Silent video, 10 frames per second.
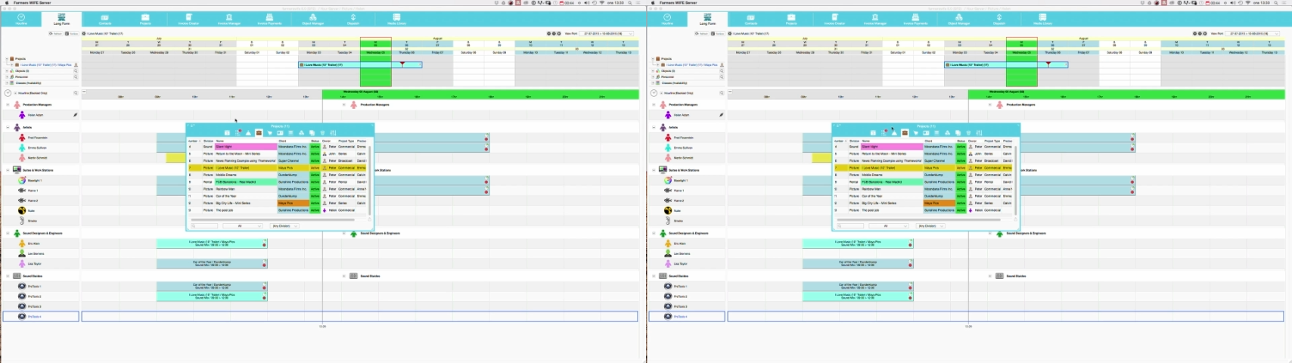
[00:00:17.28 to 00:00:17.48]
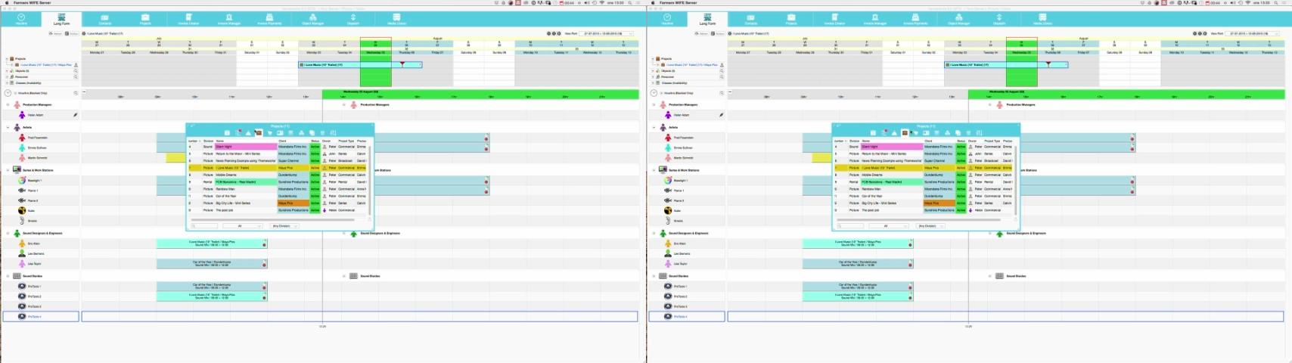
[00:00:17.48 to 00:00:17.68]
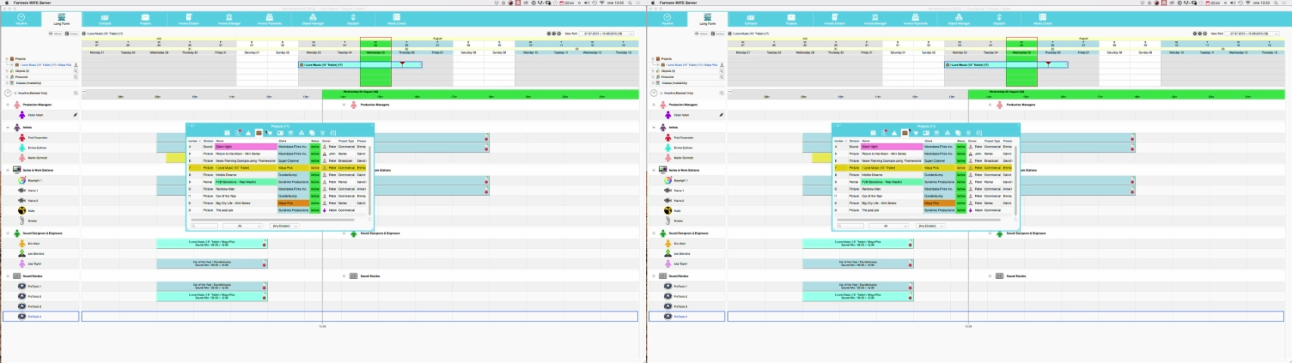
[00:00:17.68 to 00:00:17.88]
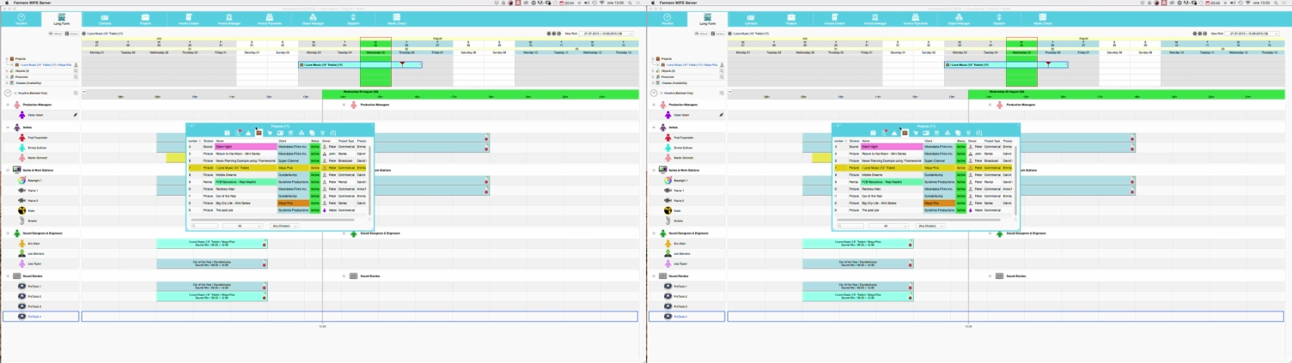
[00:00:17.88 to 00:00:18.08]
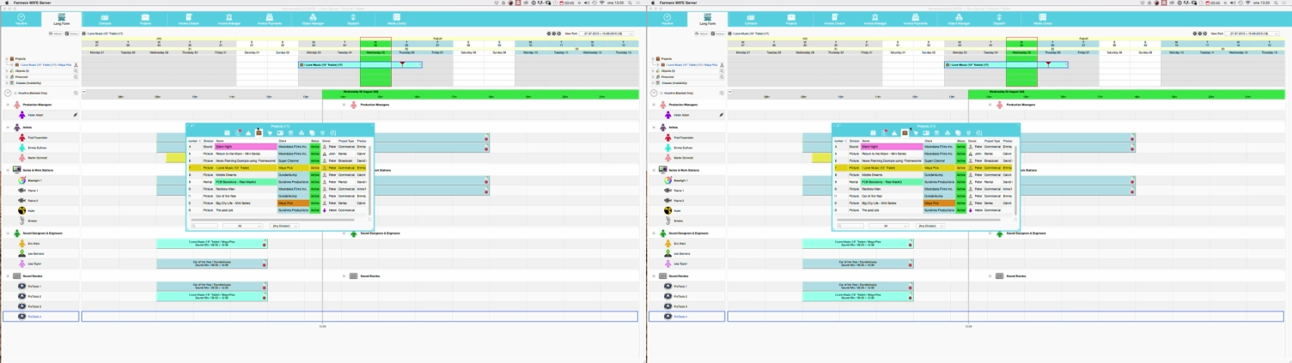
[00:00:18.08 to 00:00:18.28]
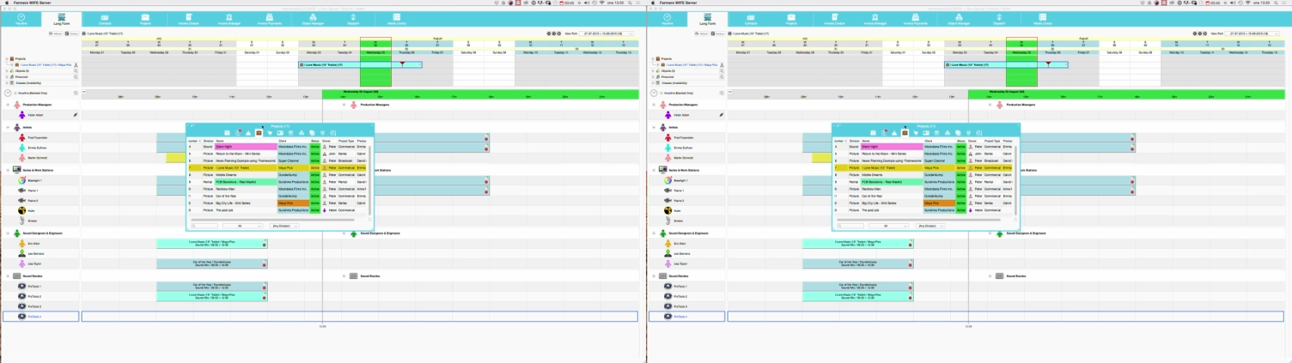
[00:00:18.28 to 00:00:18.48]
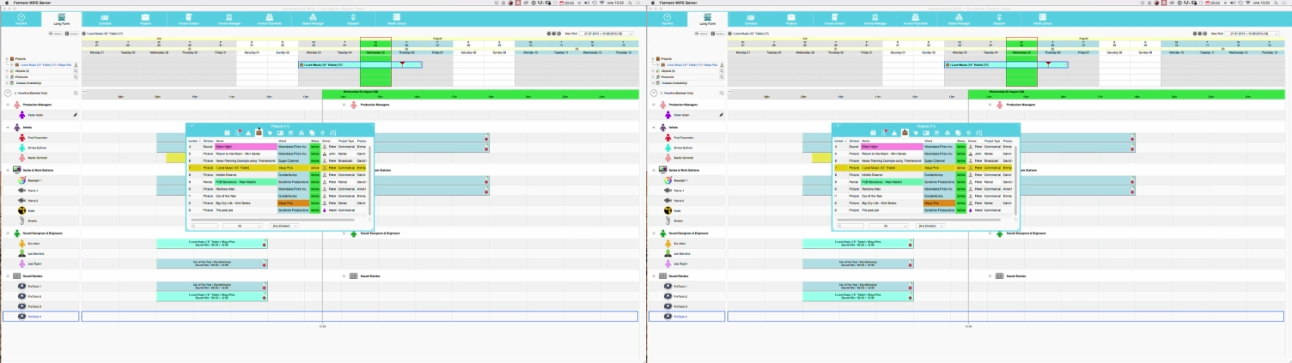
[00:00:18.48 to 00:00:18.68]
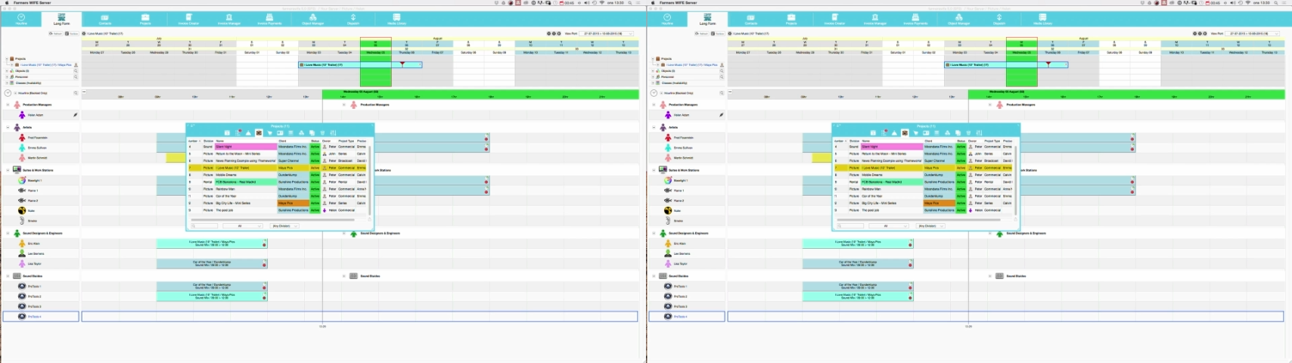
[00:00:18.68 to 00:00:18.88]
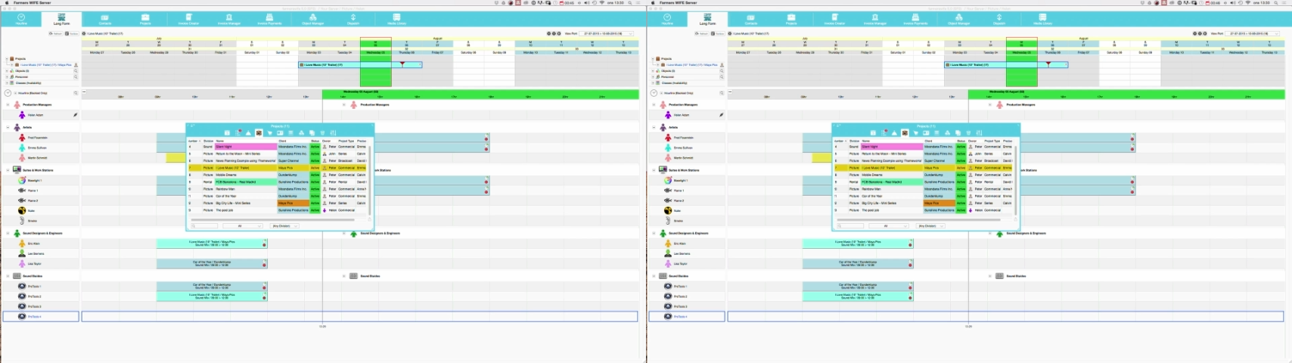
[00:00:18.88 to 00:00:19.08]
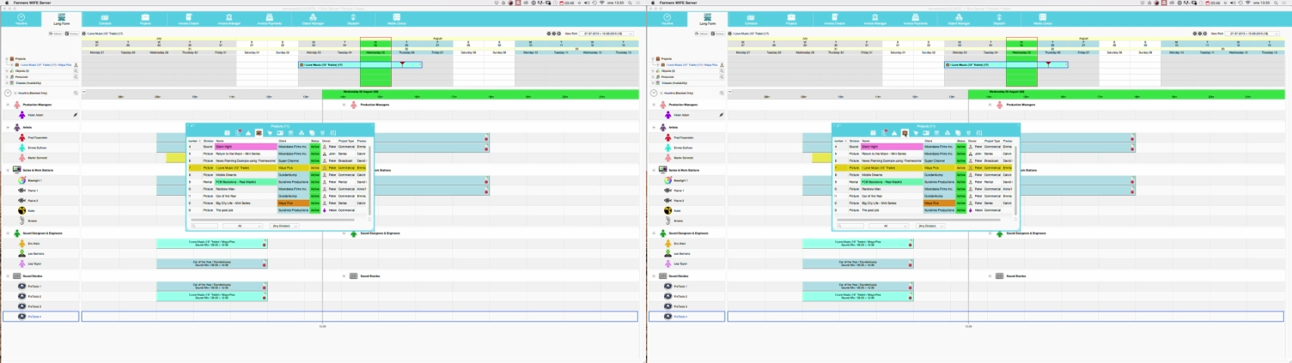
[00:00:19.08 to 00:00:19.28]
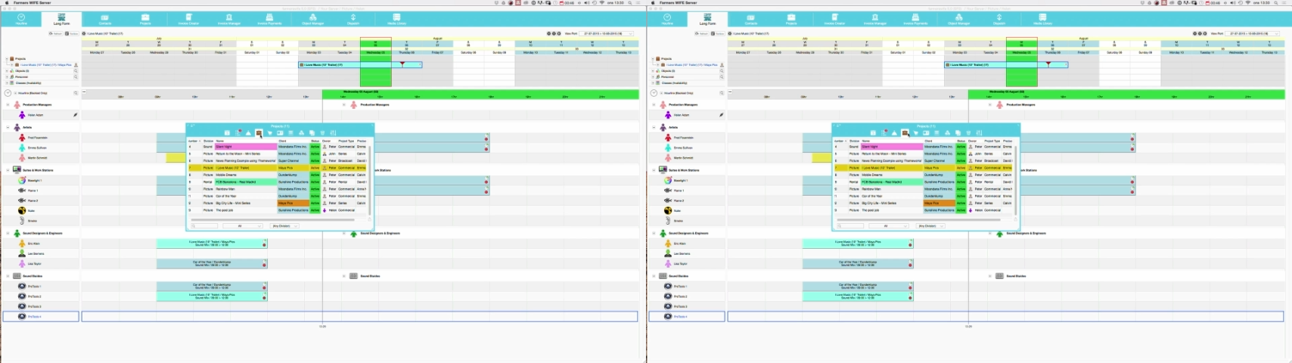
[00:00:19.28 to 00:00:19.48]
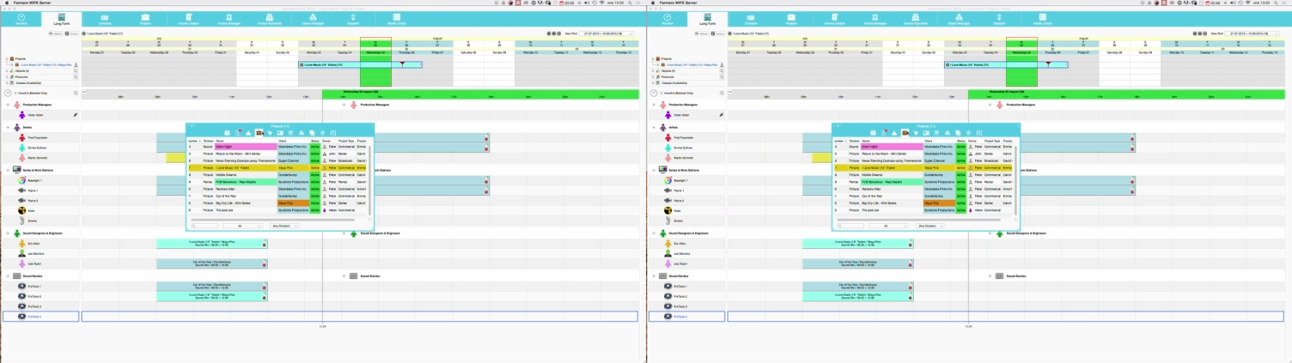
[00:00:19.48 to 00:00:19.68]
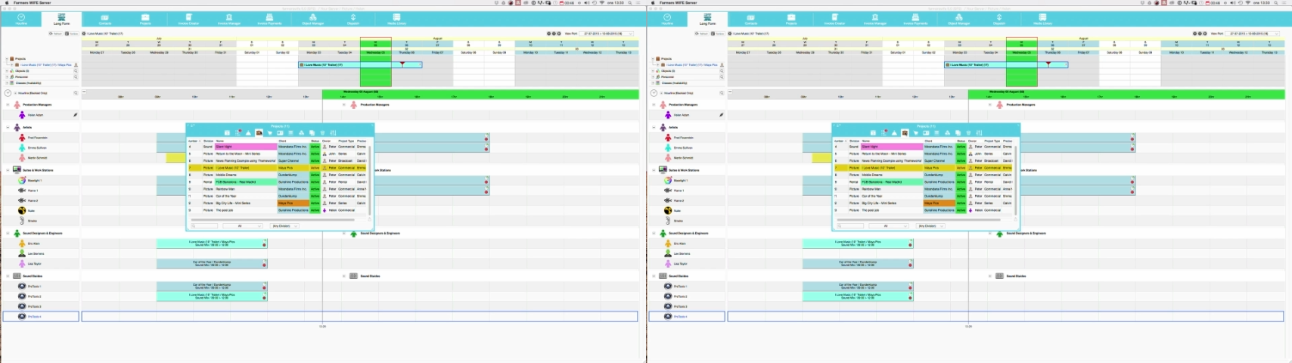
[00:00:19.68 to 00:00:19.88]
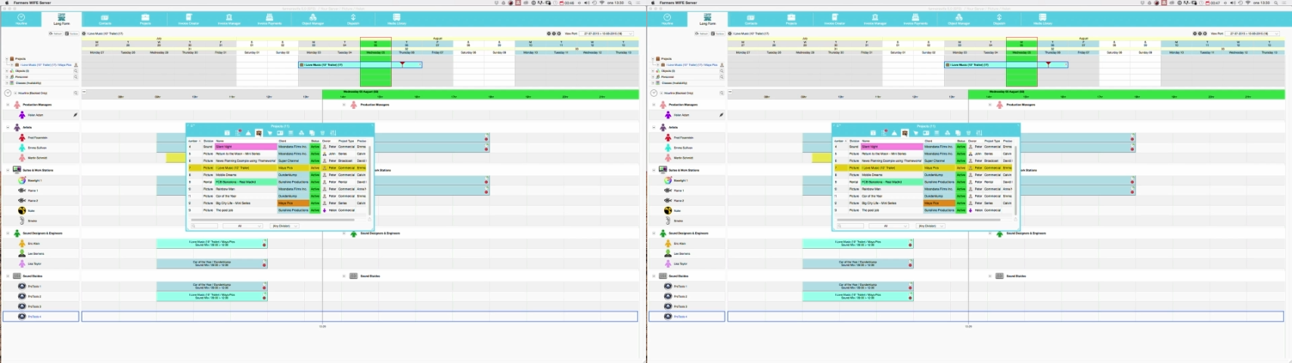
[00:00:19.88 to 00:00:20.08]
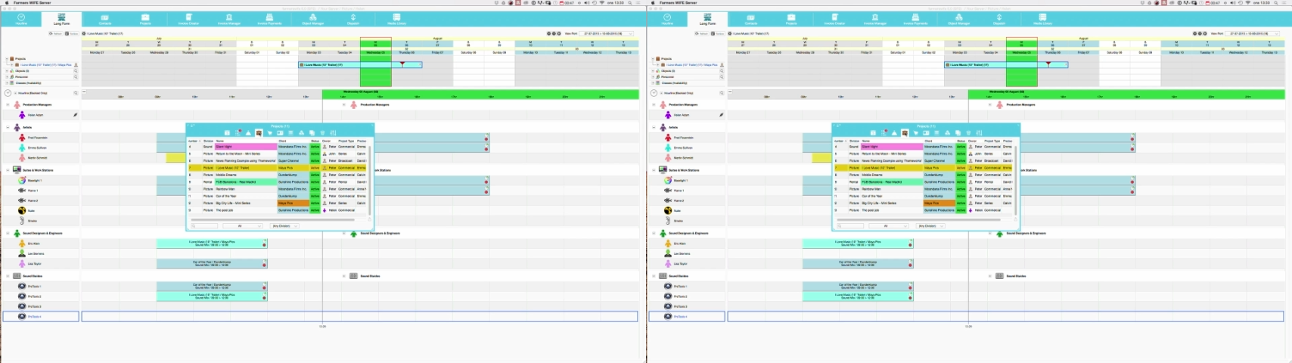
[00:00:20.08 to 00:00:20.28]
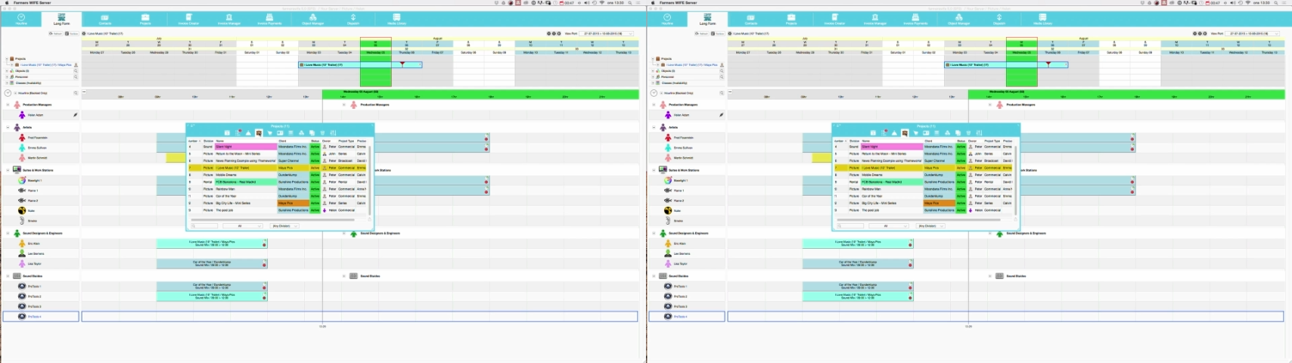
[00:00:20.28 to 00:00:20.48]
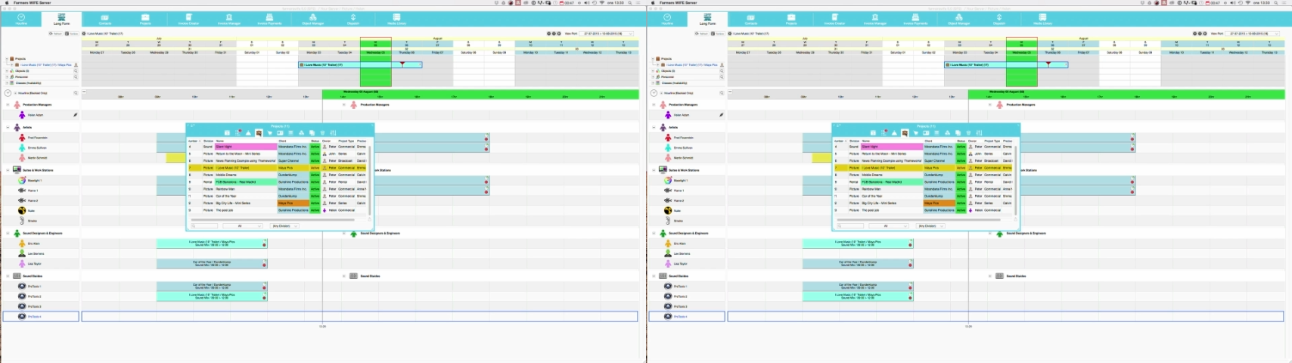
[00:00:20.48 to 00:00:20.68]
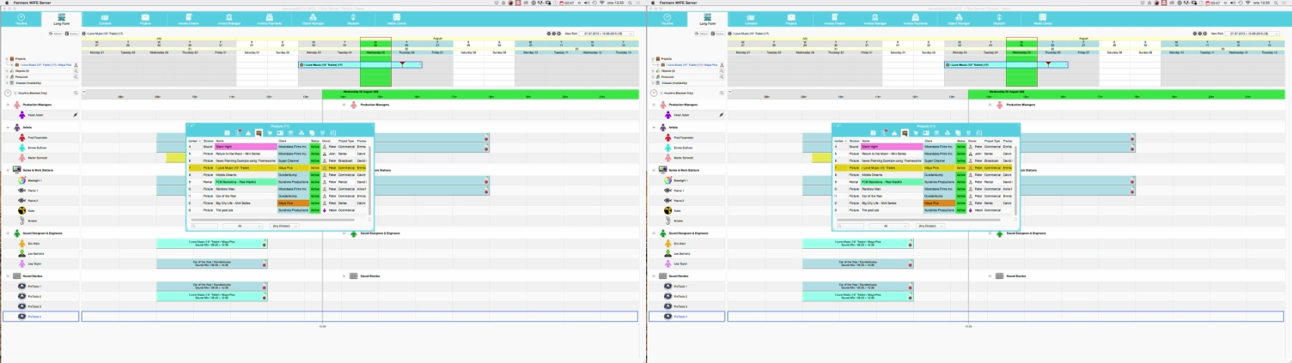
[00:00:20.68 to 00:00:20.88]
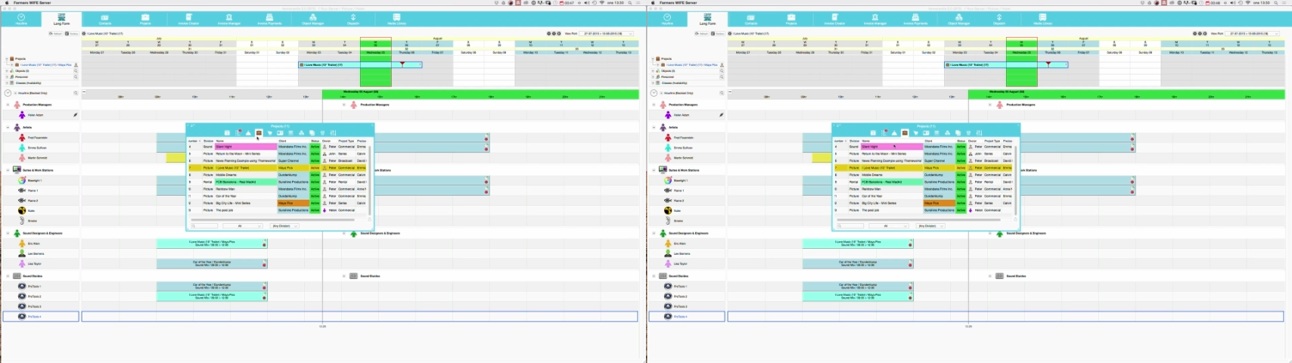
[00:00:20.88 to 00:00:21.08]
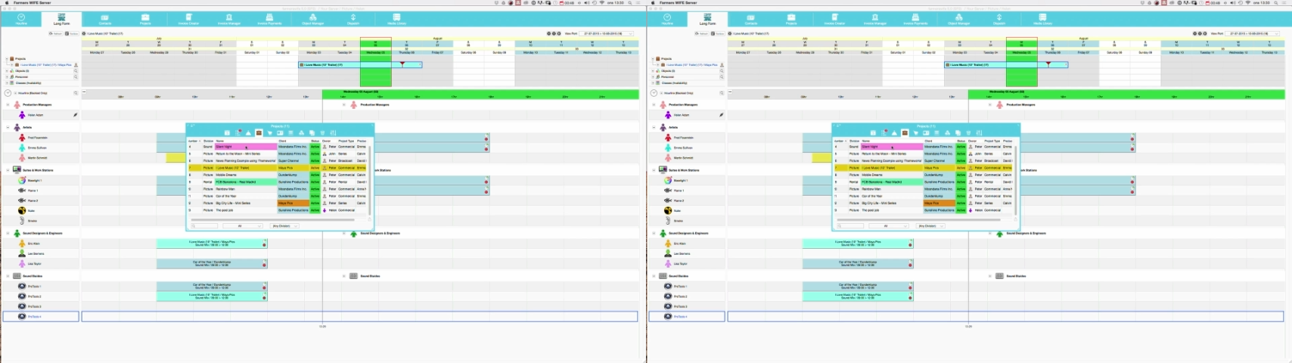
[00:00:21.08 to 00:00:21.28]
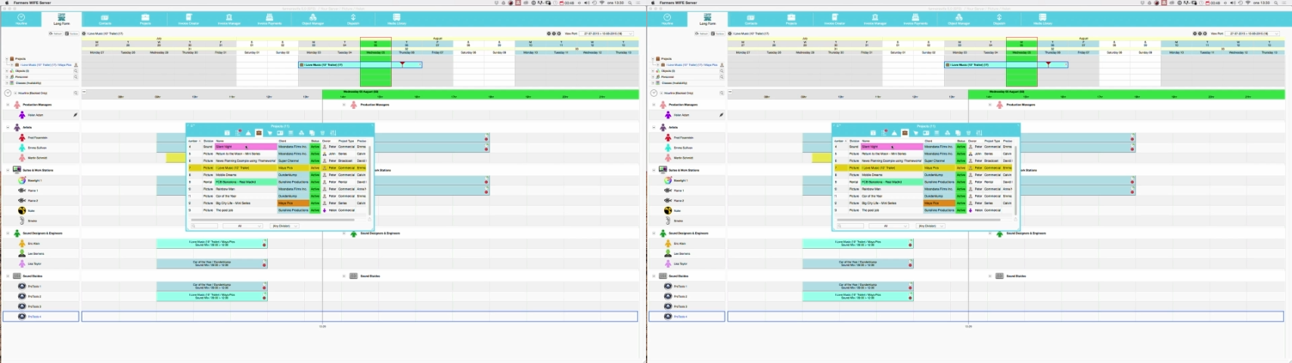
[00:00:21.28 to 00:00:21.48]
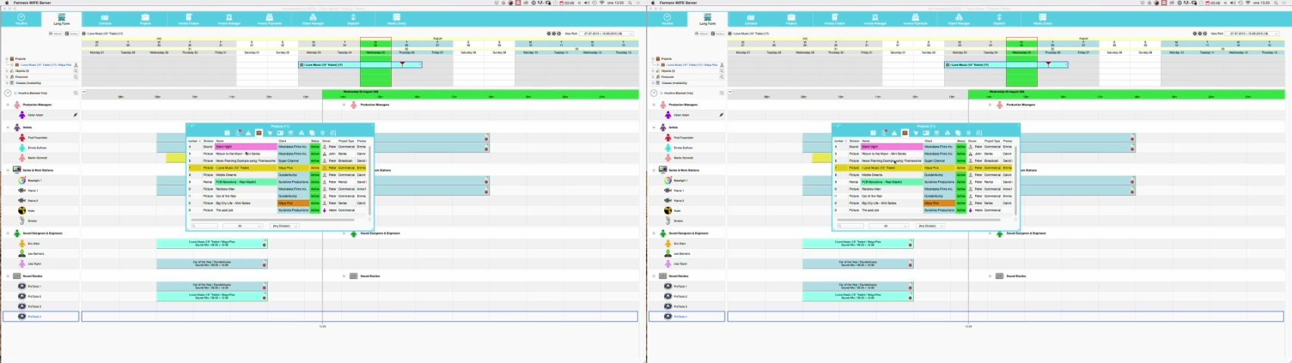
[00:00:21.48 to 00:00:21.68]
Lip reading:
Nobody's mouth can be seen.